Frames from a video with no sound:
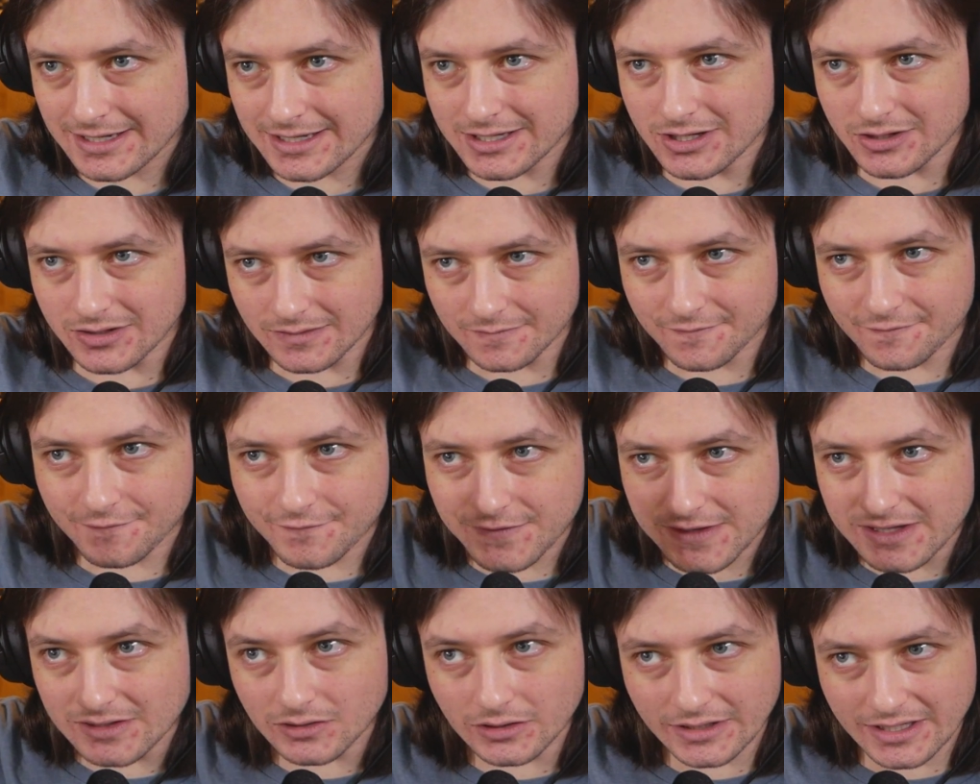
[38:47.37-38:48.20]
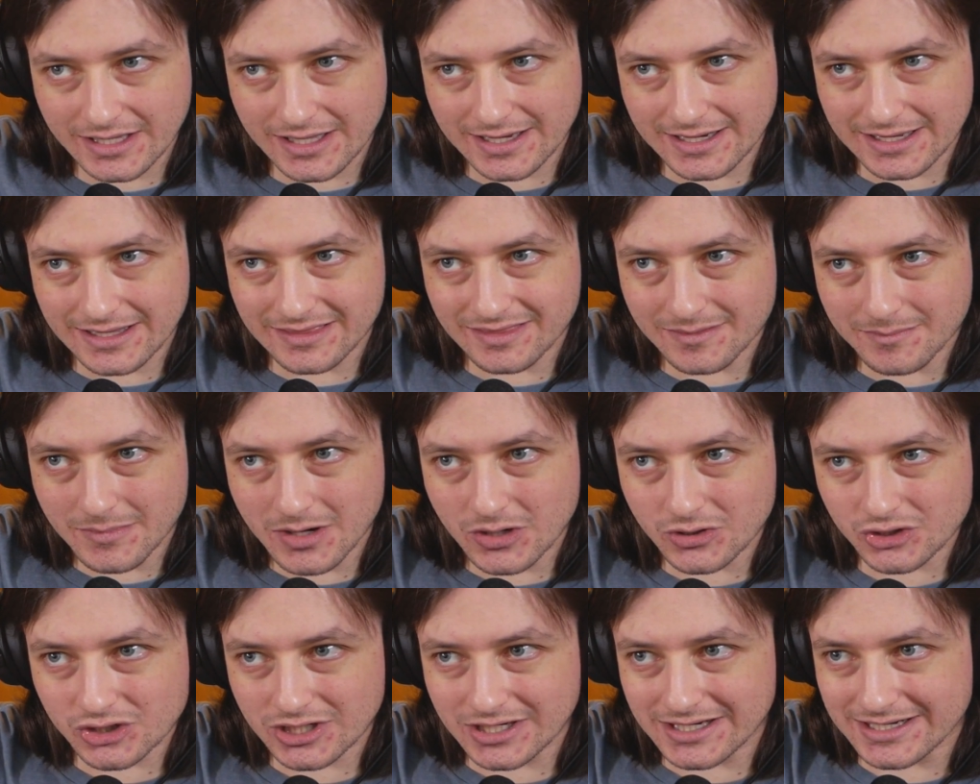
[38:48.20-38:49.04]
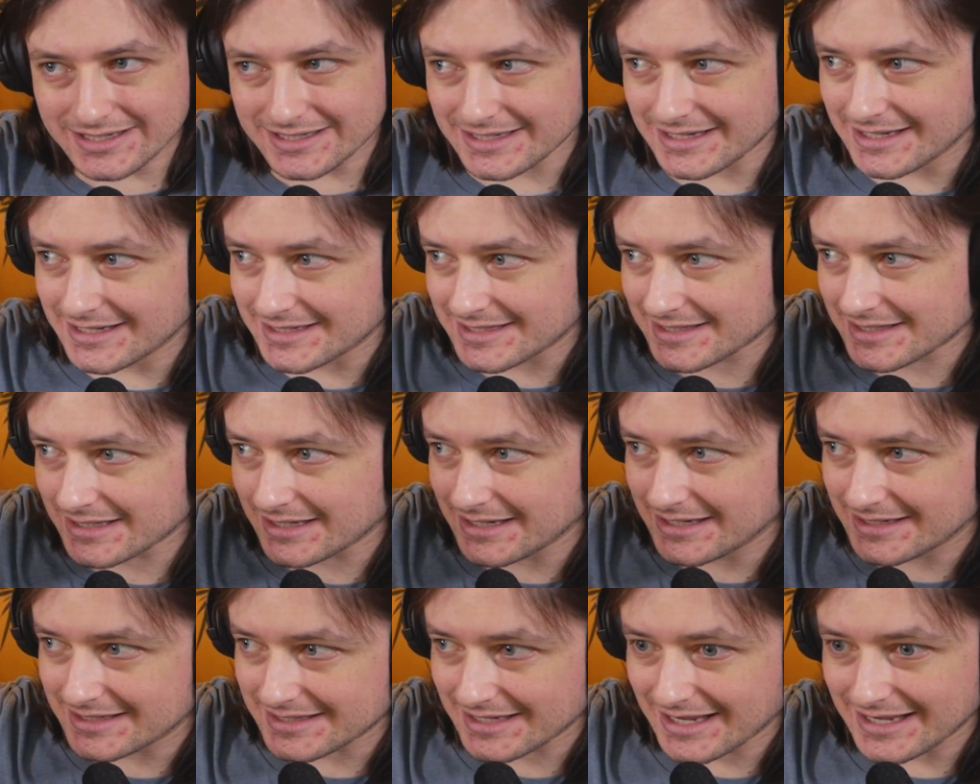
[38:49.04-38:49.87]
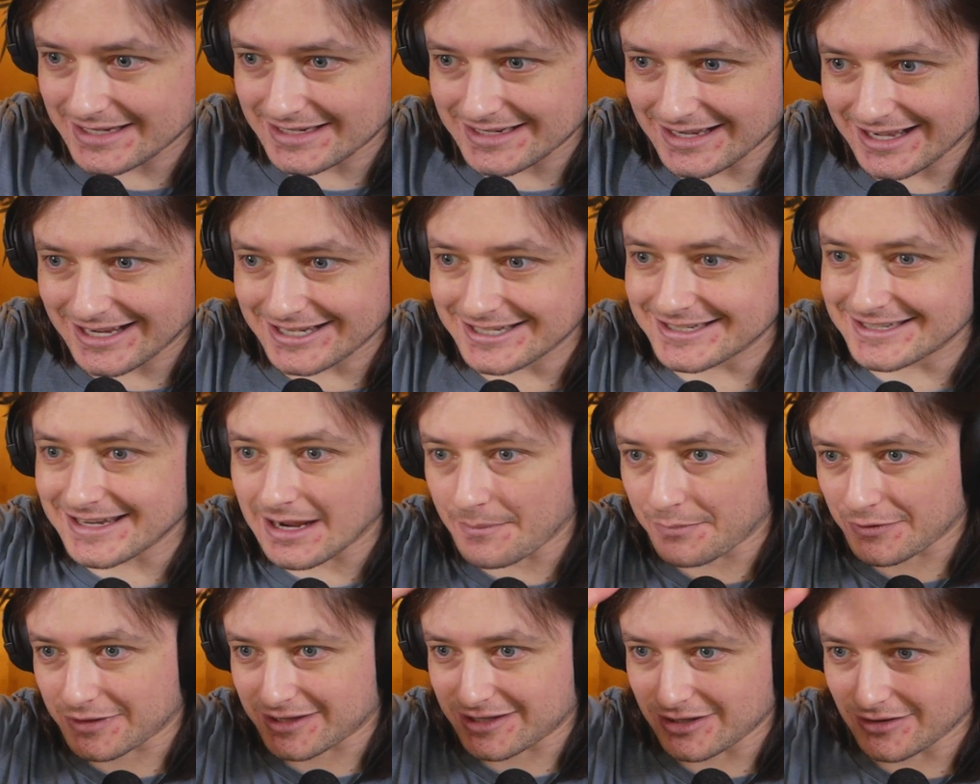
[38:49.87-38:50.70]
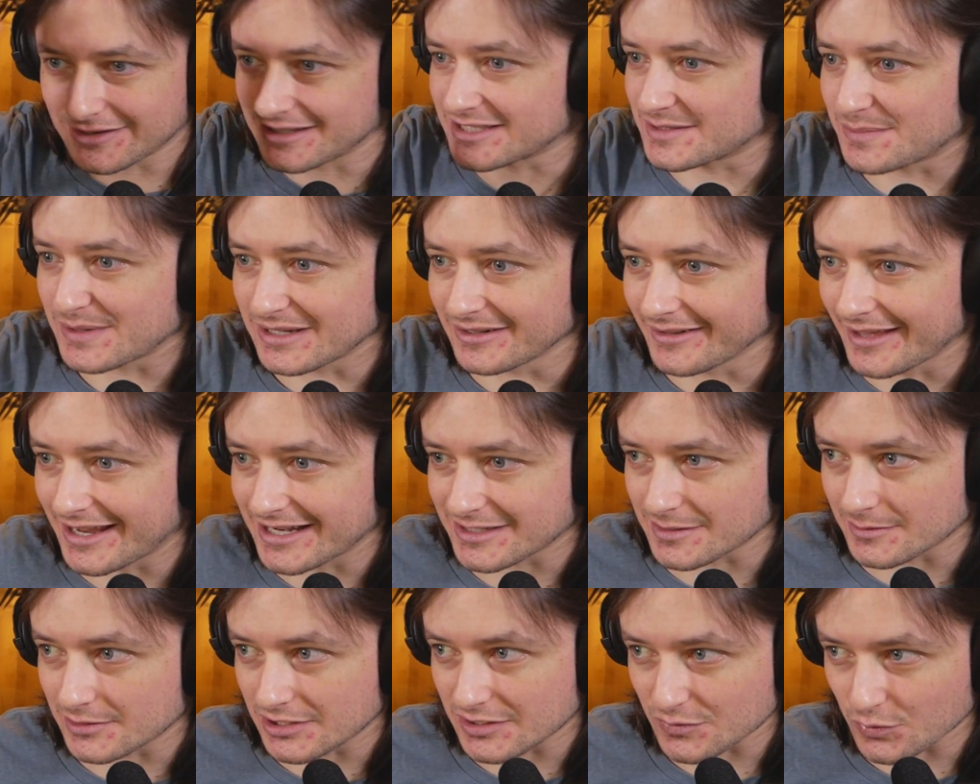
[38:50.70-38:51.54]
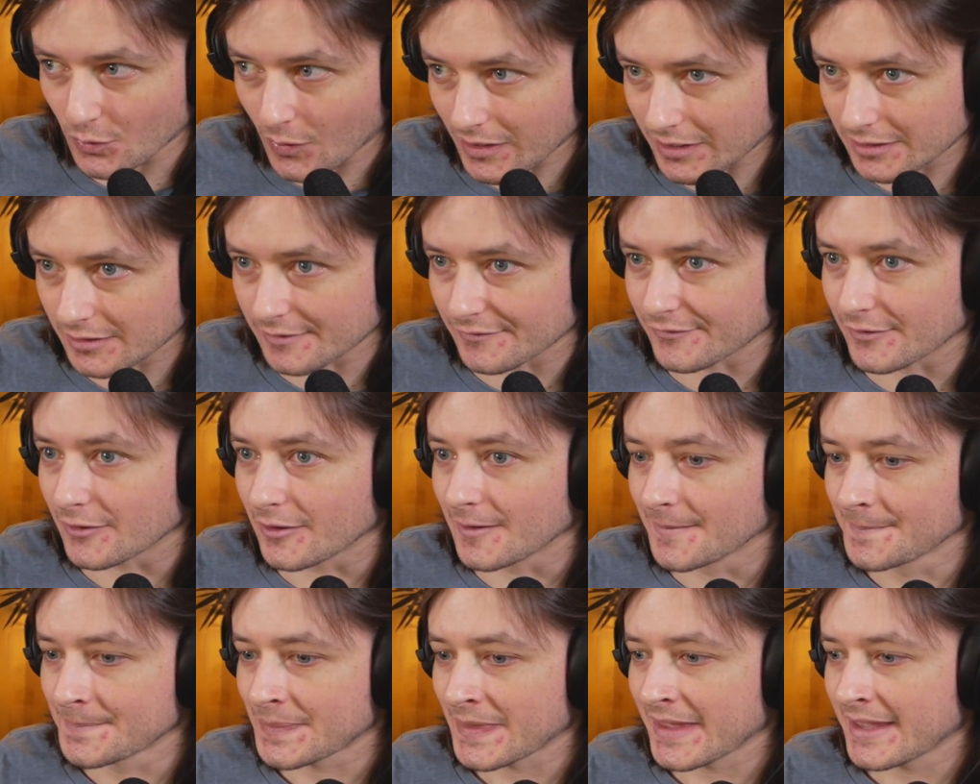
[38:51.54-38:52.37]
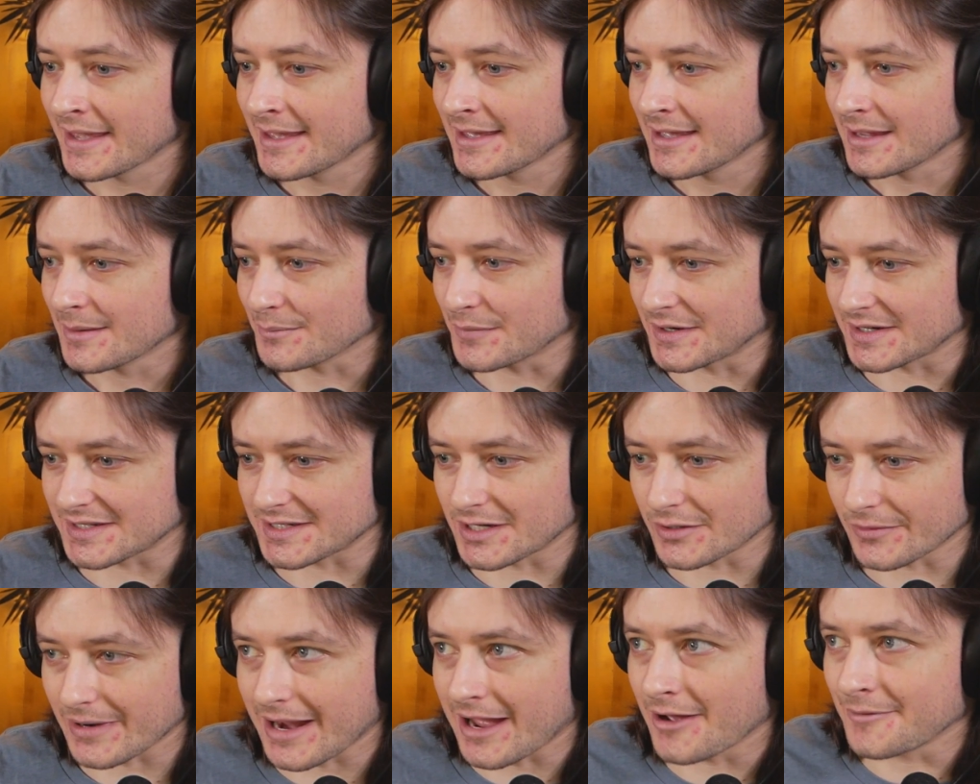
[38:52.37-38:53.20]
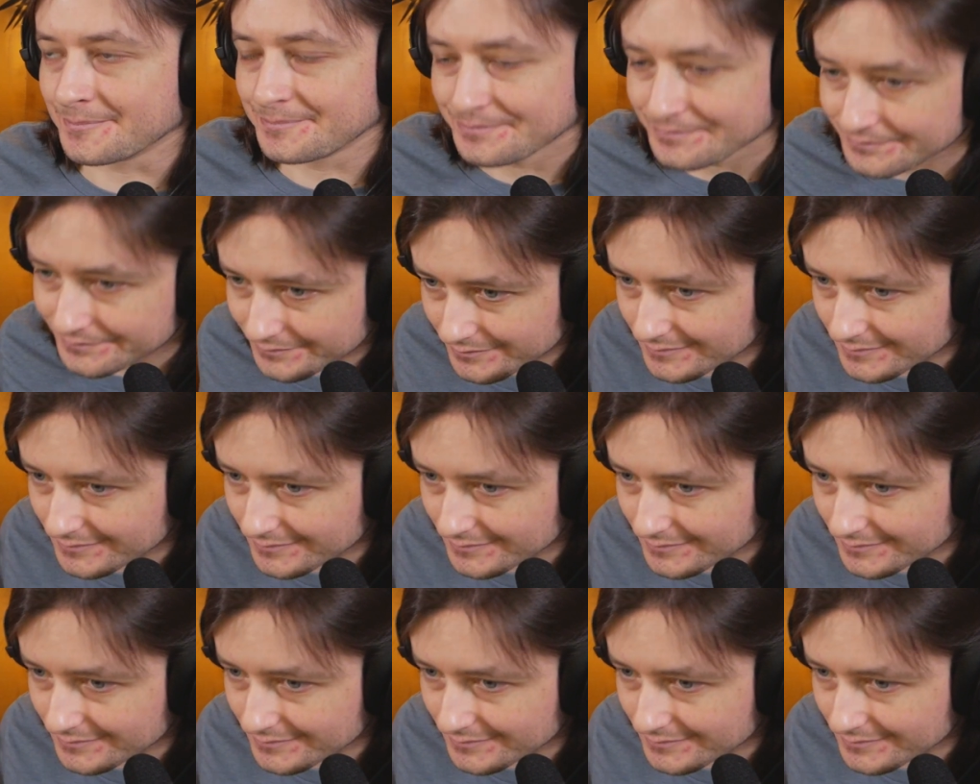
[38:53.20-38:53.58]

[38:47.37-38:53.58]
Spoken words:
You can feel it in the motion. It's a depth to the speed lines, which is wonderful. Brings it around.